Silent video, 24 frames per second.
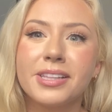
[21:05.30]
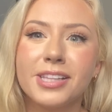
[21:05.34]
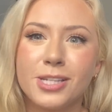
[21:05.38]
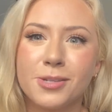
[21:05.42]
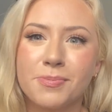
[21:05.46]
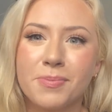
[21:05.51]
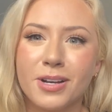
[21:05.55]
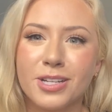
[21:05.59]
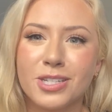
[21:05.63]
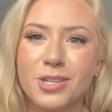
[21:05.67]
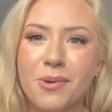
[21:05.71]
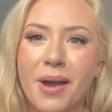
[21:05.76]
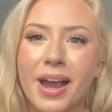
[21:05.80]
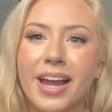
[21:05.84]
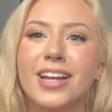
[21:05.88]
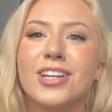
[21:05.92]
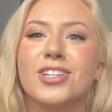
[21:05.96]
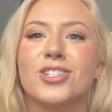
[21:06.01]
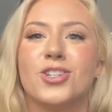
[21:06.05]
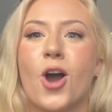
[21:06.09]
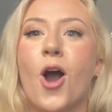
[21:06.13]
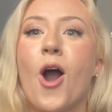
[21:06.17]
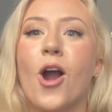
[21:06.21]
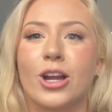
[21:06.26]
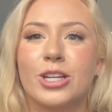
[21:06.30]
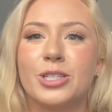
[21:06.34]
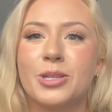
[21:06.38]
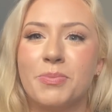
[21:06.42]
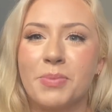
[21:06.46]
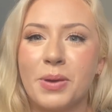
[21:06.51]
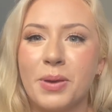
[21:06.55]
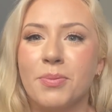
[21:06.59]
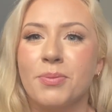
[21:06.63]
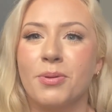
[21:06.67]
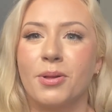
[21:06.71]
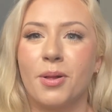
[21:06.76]
this book so I can talk to
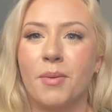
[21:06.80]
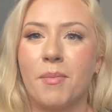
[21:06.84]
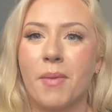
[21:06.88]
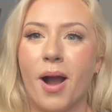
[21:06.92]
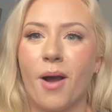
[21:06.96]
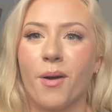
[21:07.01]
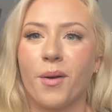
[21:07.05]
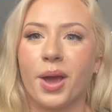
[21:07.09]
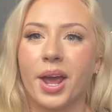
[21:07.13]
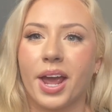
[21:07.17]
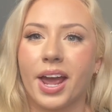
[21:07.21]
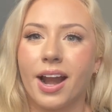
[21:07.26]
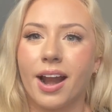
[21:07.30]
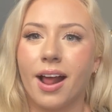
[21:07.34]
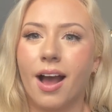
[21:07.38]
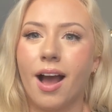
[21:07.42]
people about it.